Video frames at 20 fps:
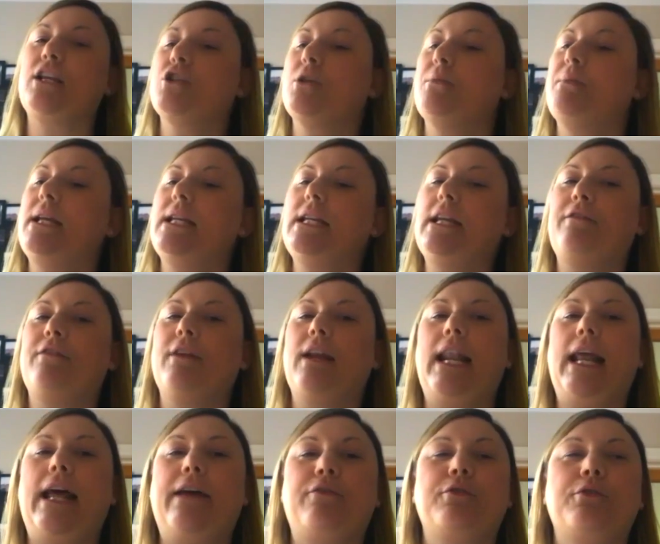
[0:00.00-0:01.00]
could be at different
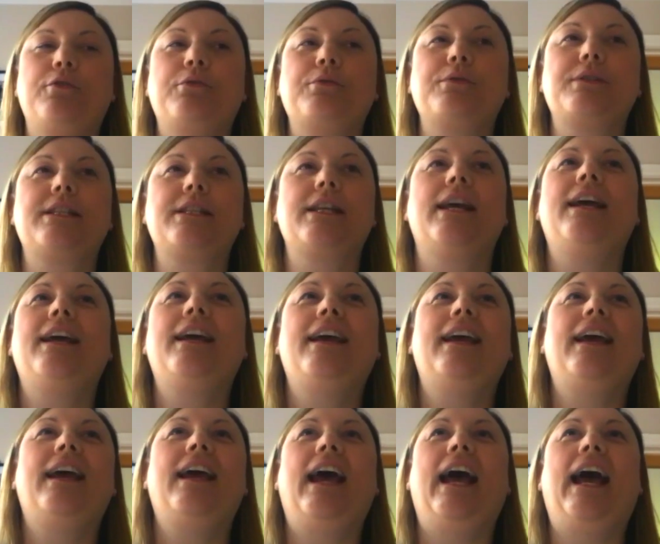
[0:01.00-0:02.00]
levels,
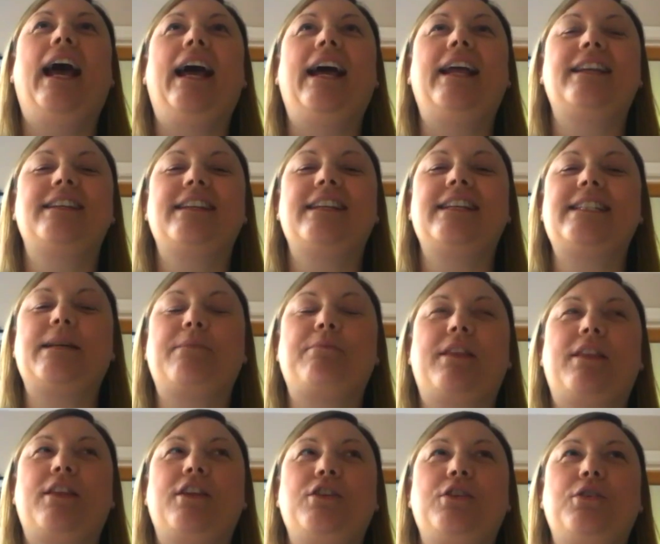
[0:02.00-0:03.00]
and it's
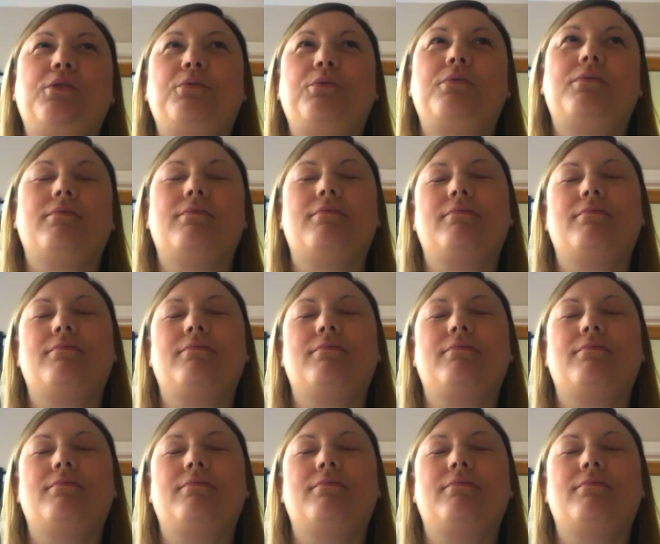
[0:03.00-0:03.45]
something that you